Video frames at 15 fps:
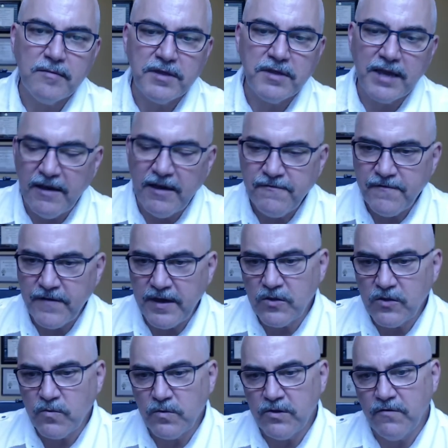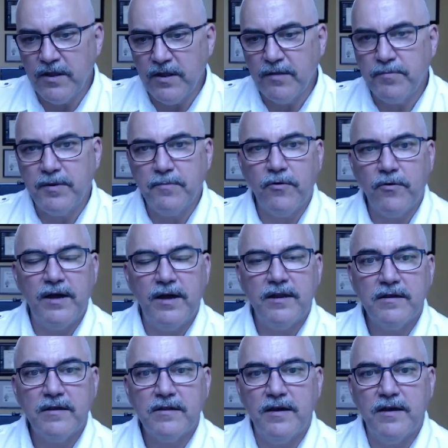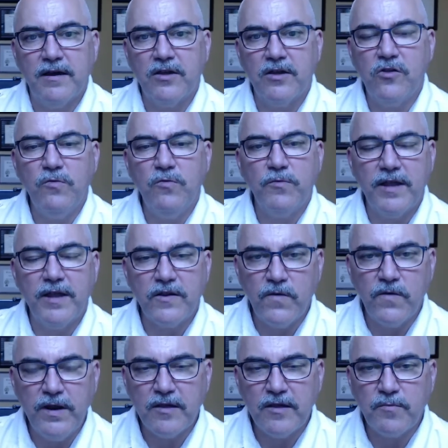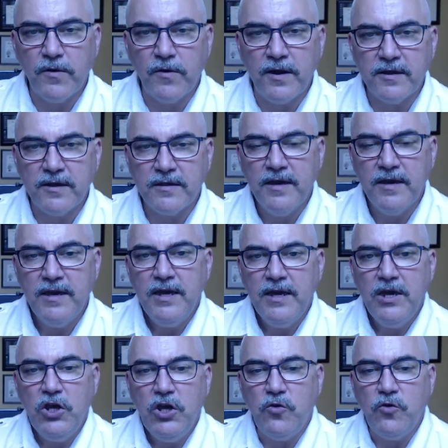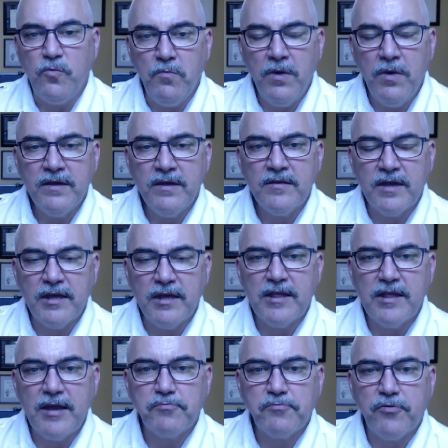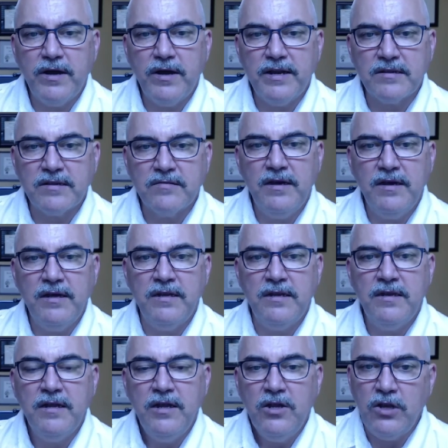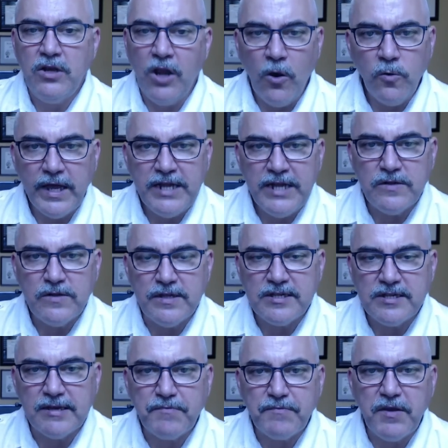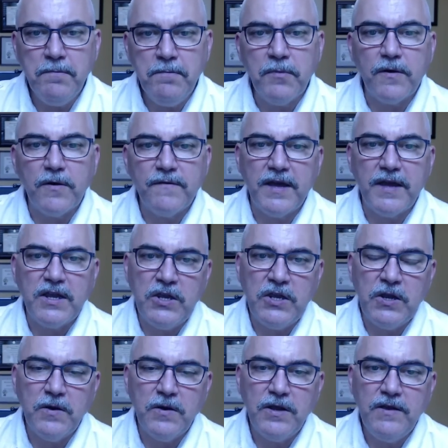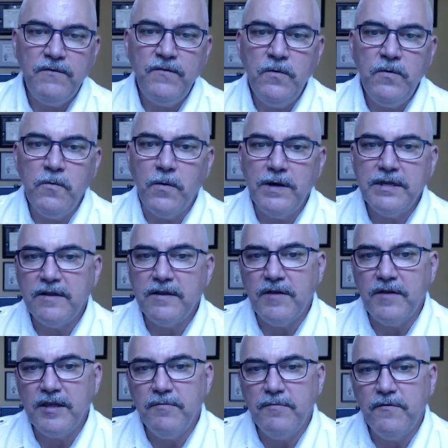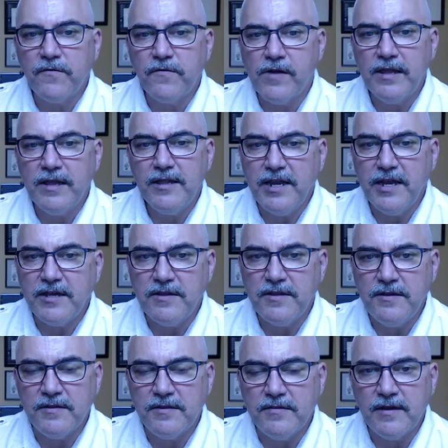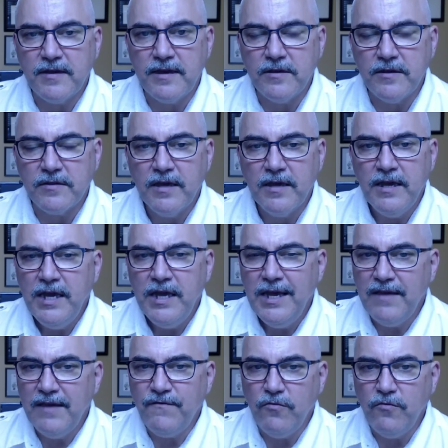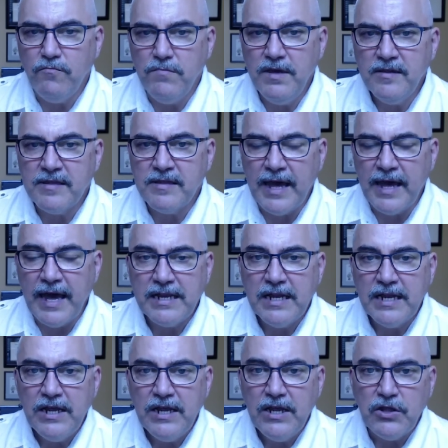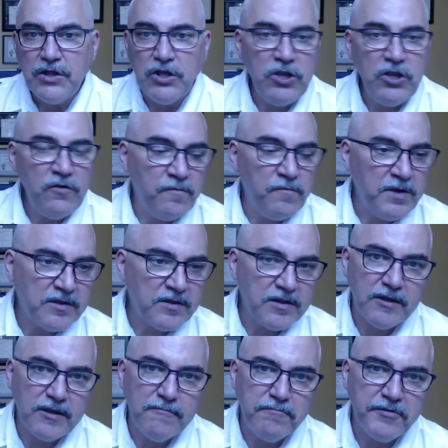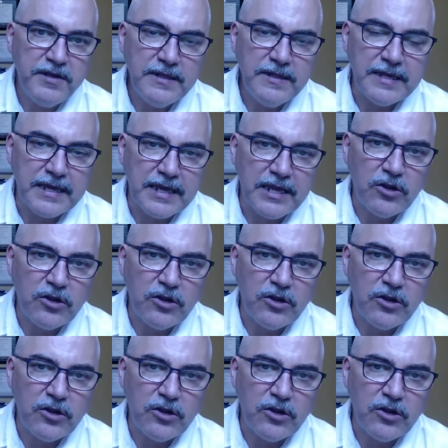I faced when developing products, consumer electronics products. You must get that product done no later than September of that year if you want it available for holiday season sales. If you miss that, then you've missed it completely, and your